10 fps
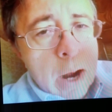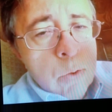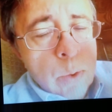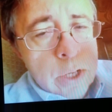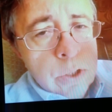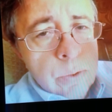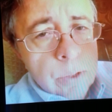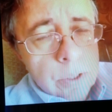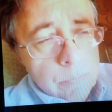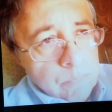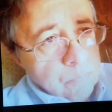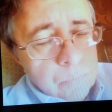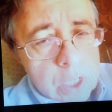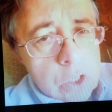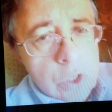Brown went to her.
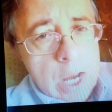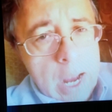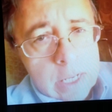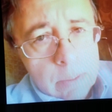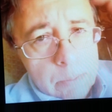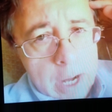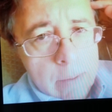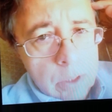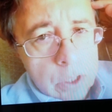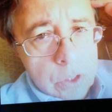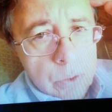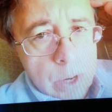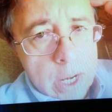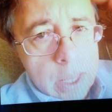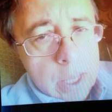She hasn't been able to
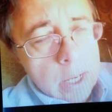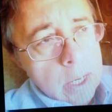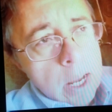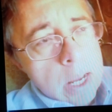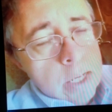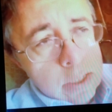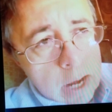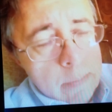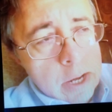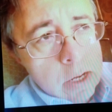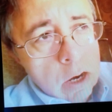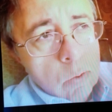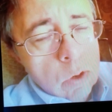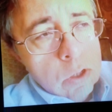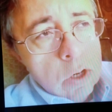do anything. Tammy
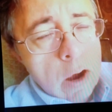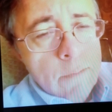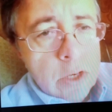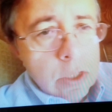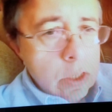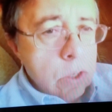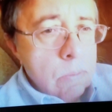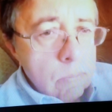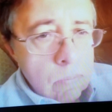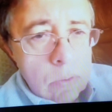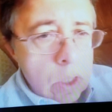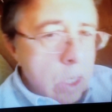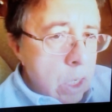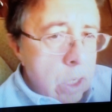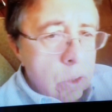Duckworth's office,
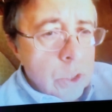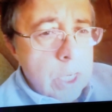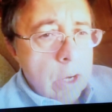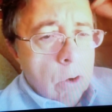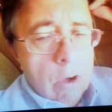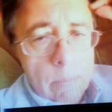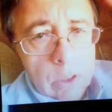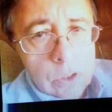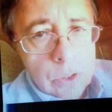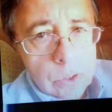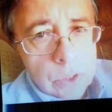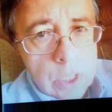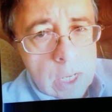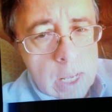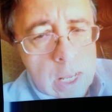you'll see her commercials
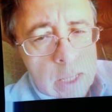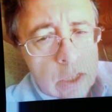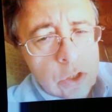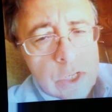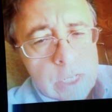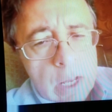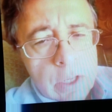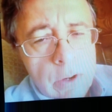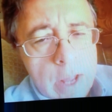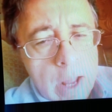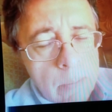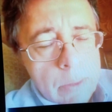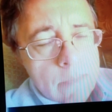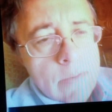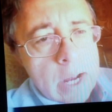that she's out there to
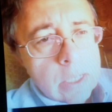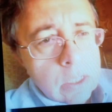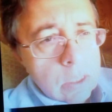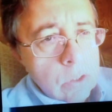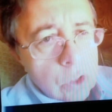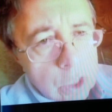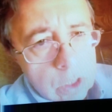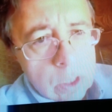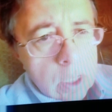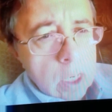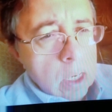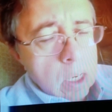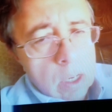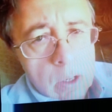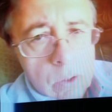help the vets, and she
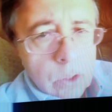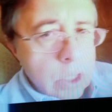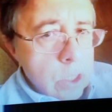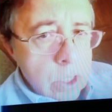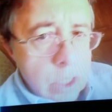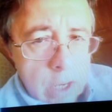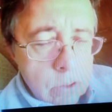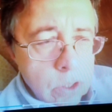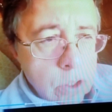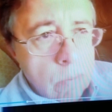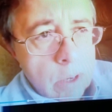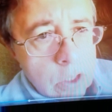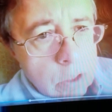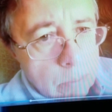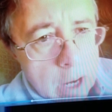just cares so
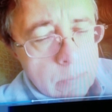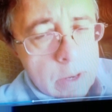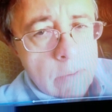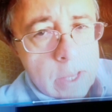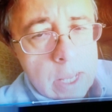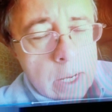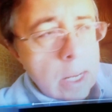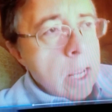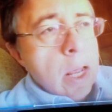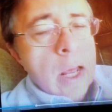much about them and everything.